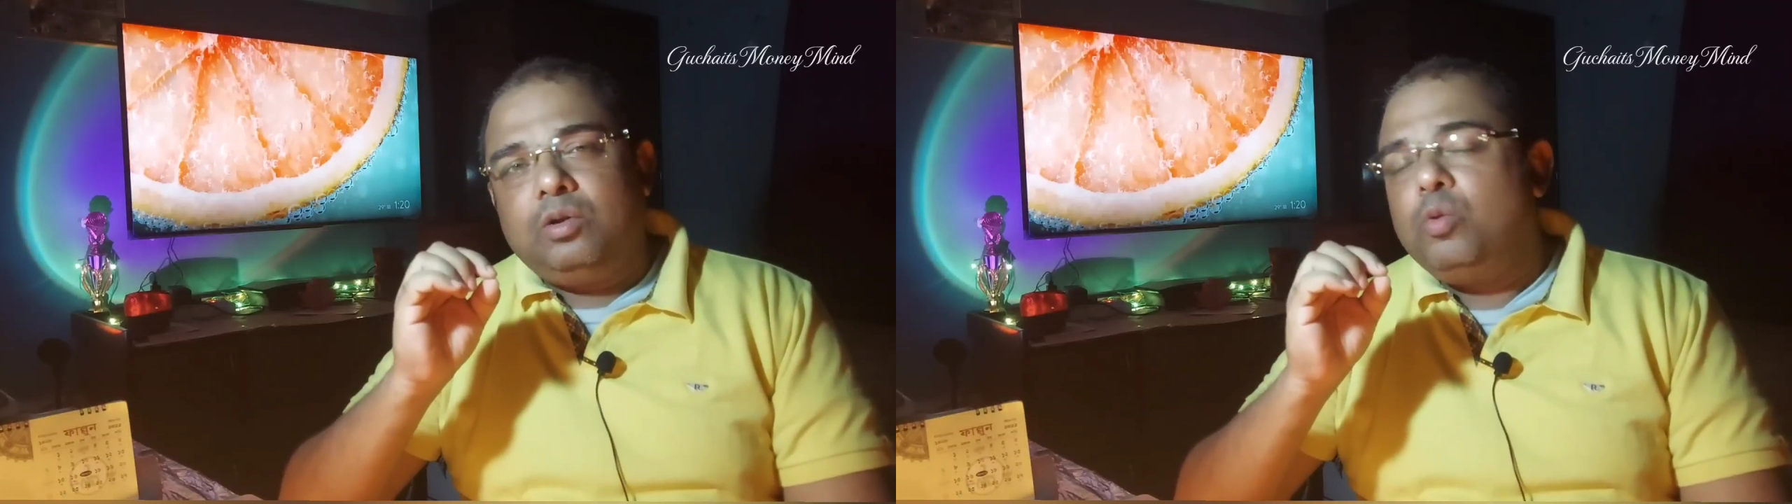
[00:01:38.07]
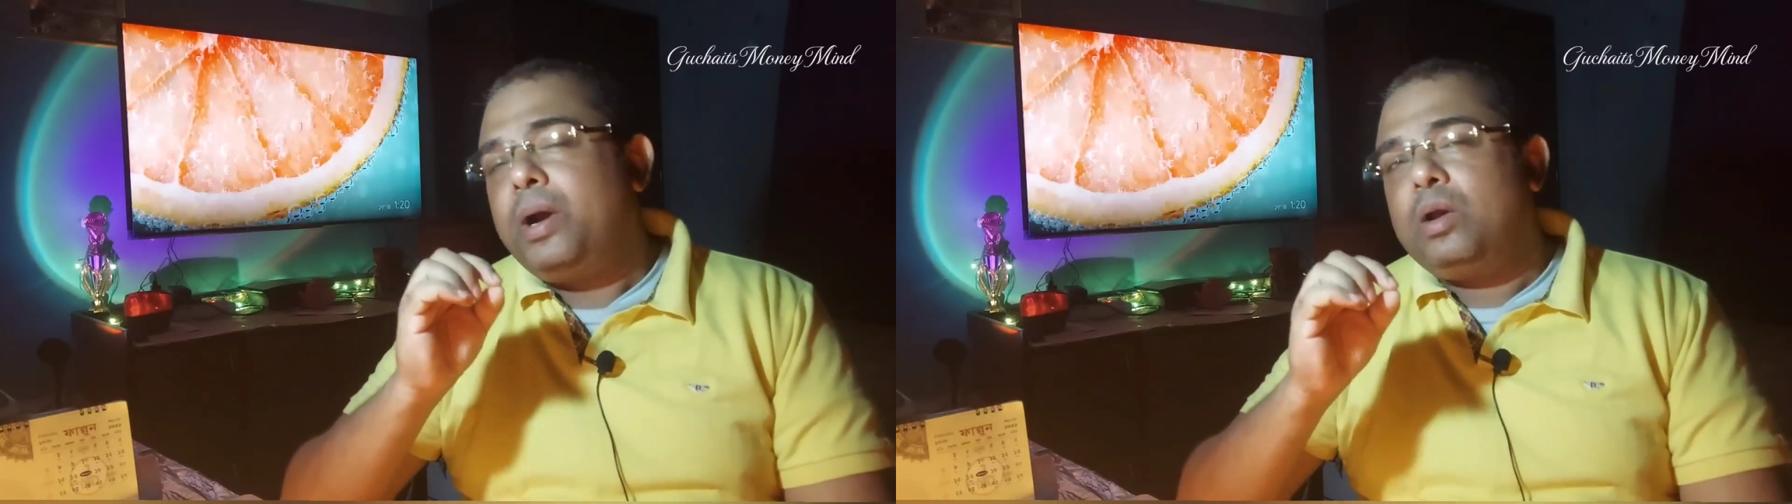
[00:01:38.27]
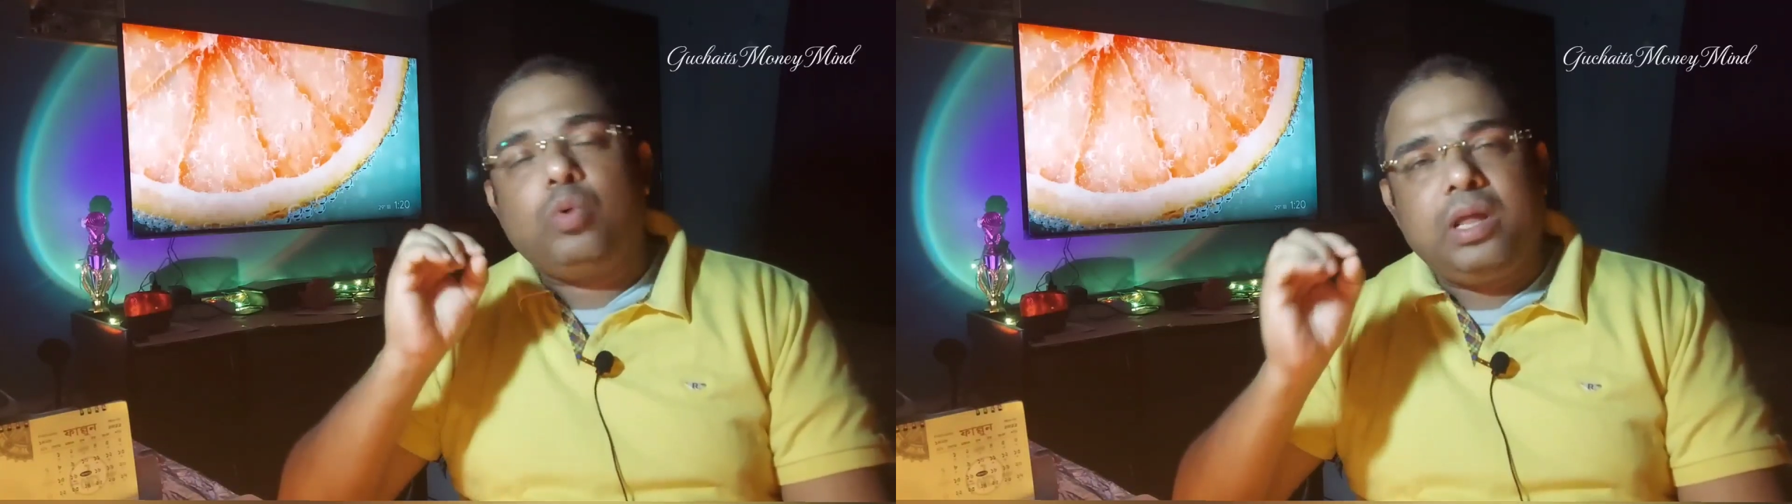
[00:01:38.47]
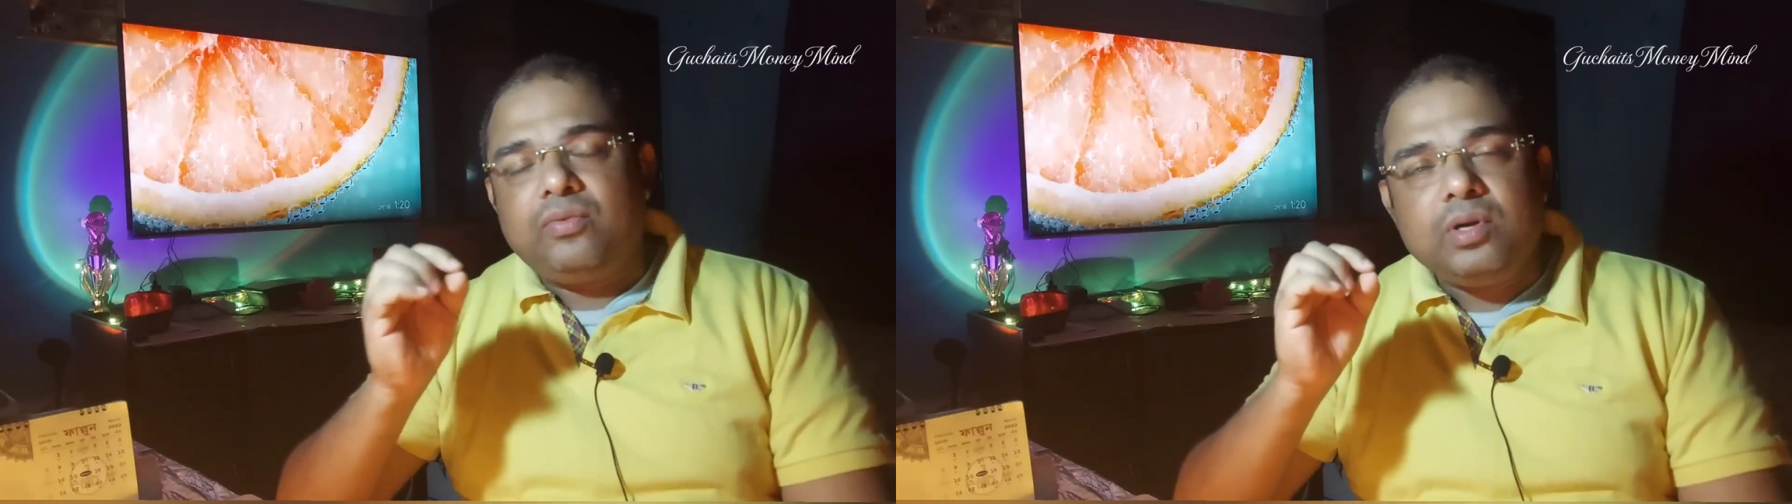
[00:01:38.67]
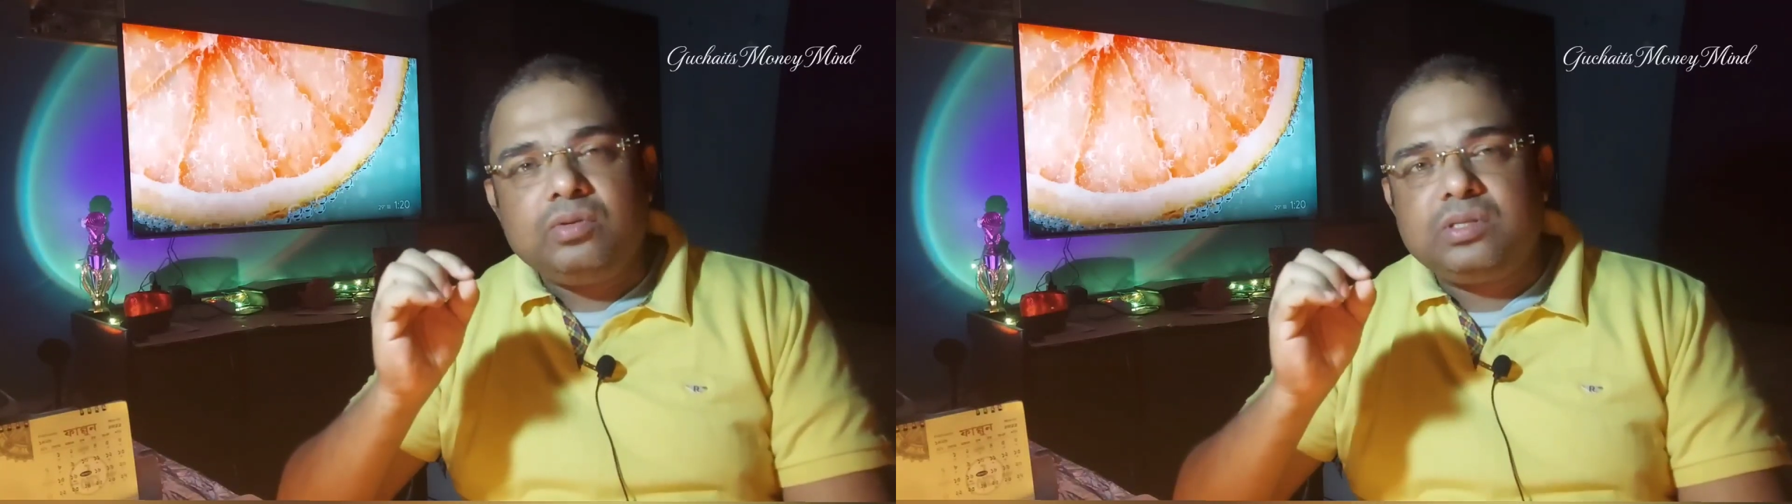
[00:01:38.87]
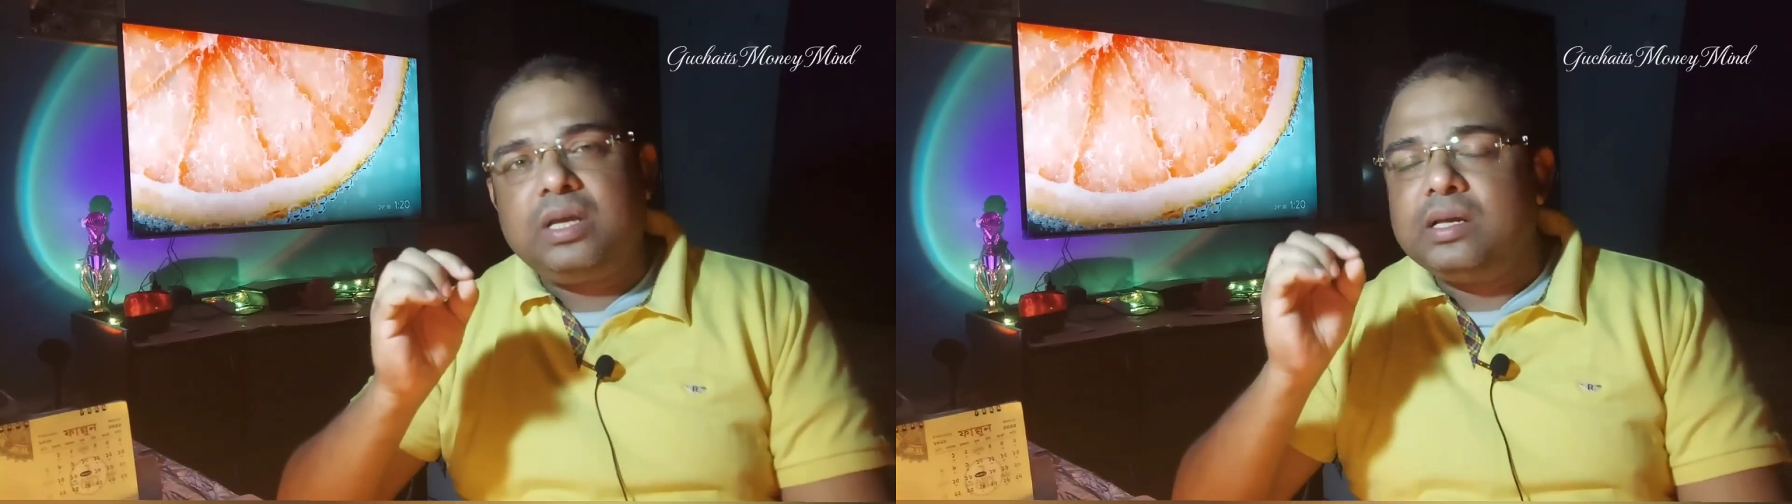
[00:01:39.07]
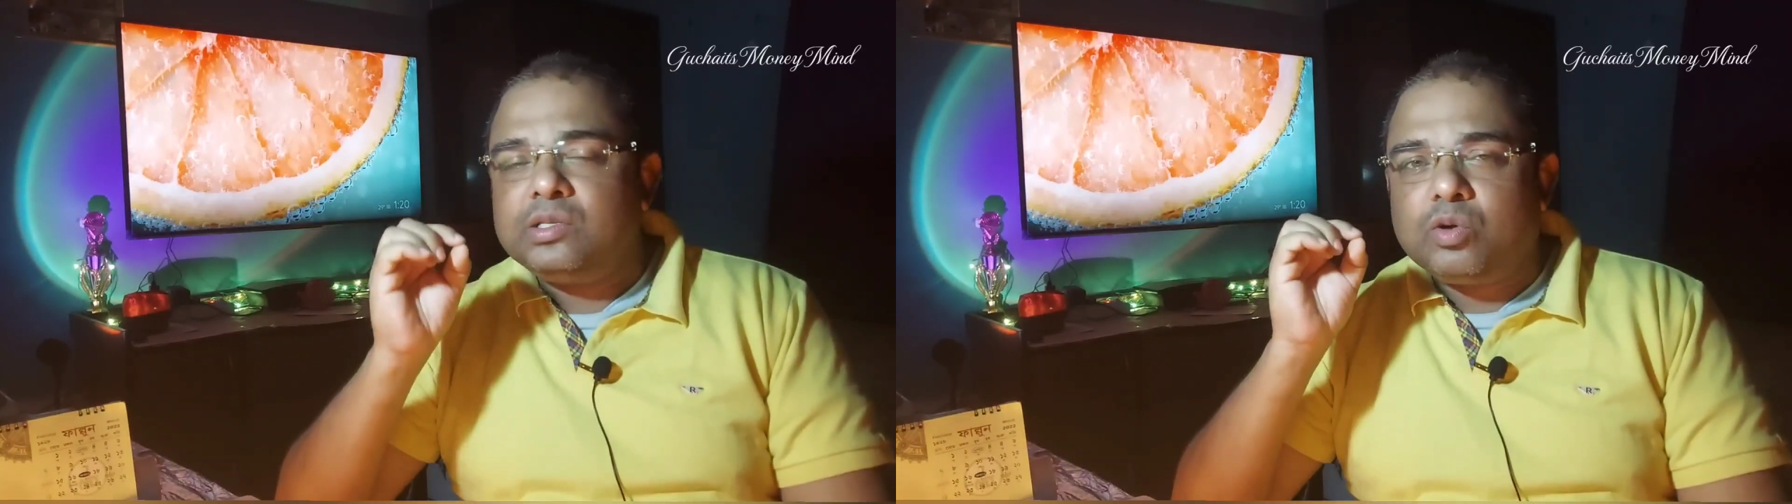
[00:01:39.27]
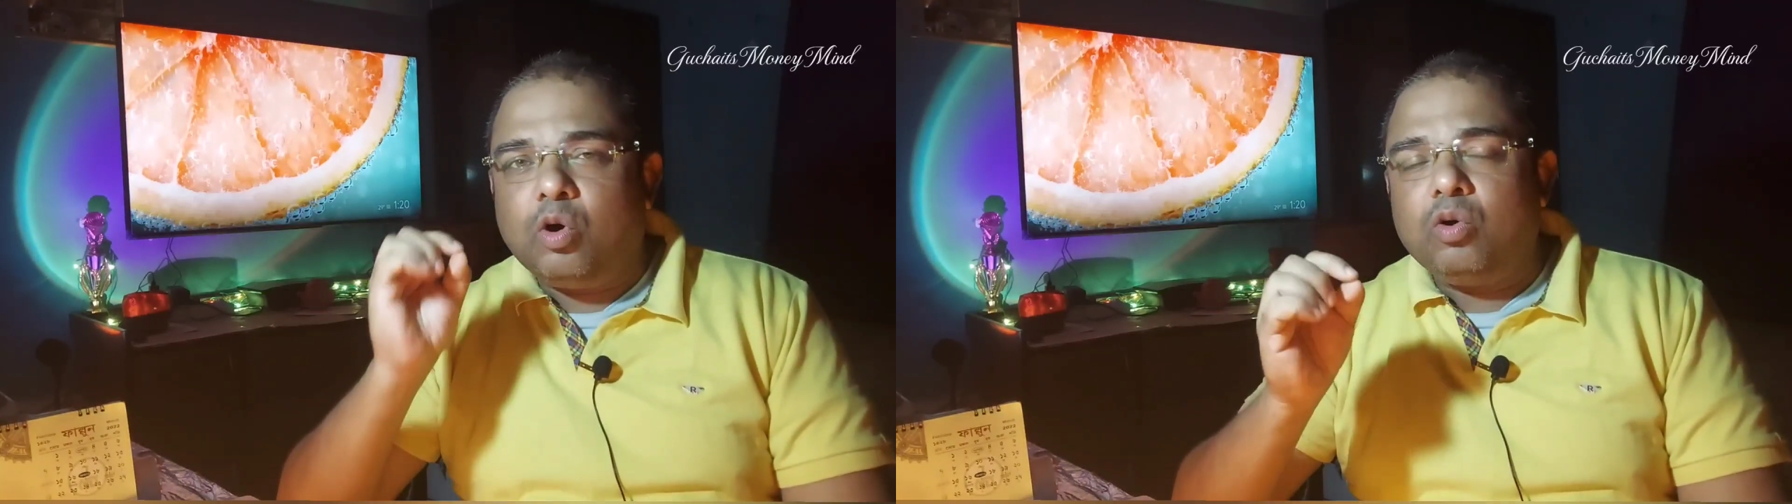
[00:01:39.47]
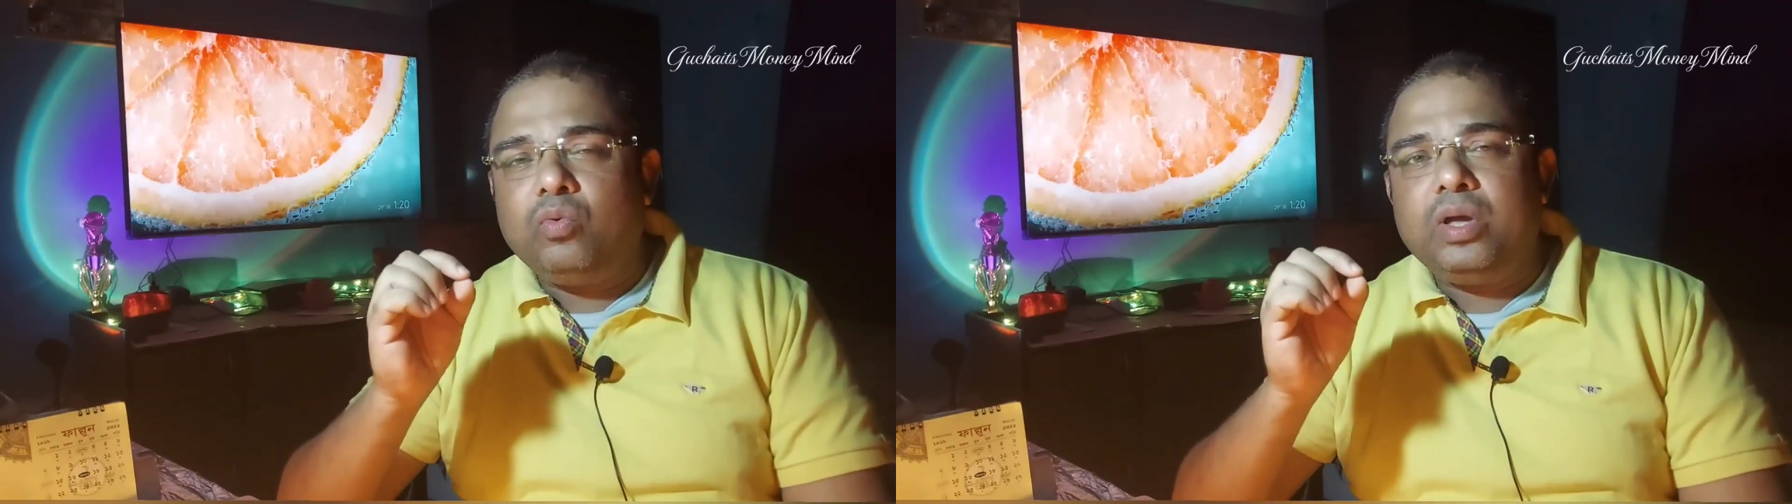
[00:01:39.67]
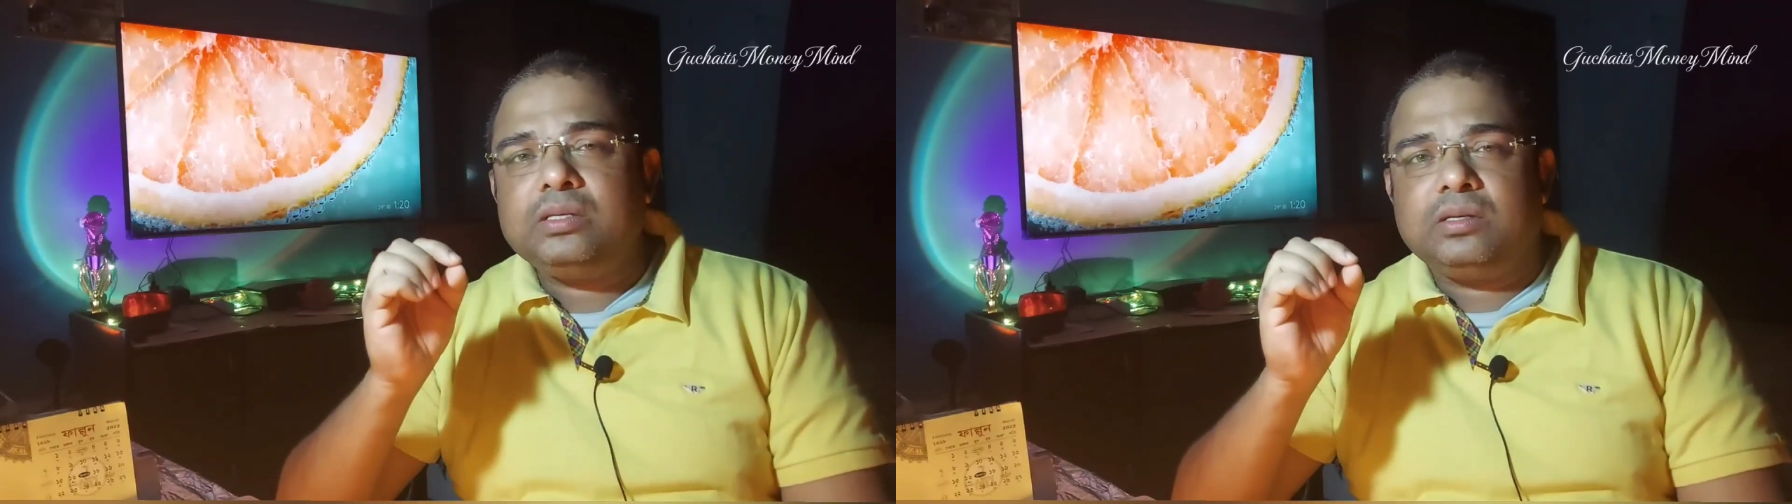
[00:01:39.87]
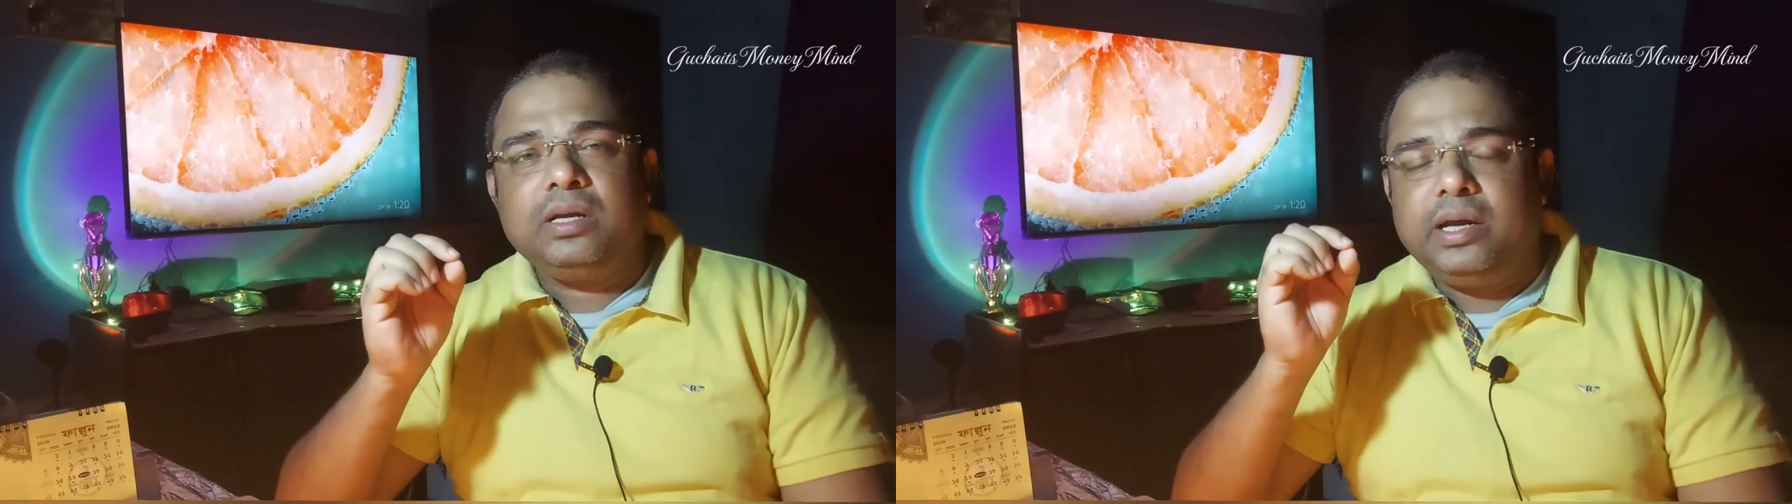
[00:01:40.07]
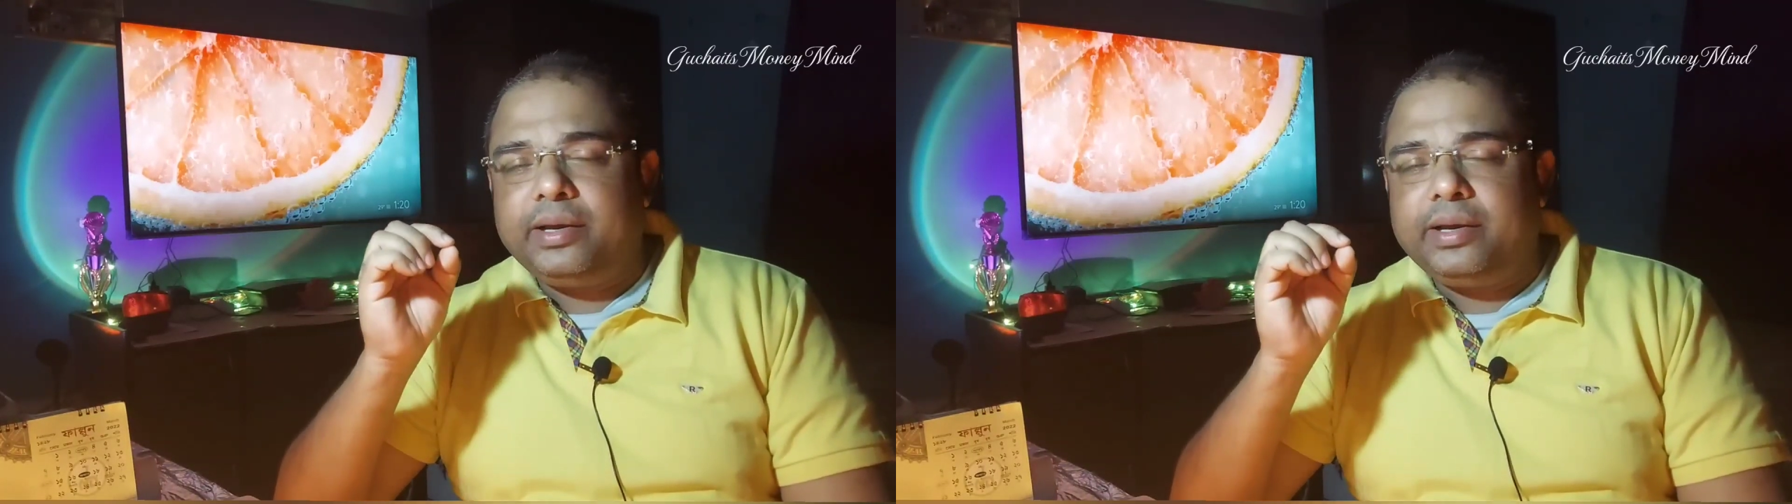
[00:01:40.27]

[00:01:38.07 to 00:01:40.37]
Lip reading: no matter whatever you say, it always